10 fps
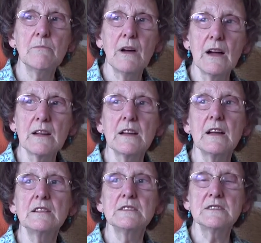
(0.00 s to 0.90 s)
back
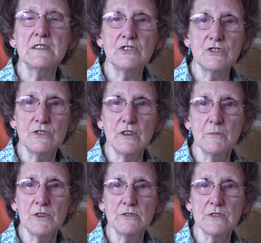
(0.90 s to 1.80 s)
and say to you
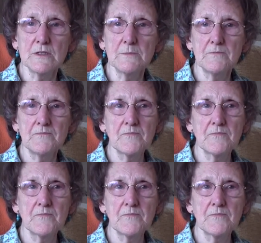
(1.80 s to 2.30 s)
about it.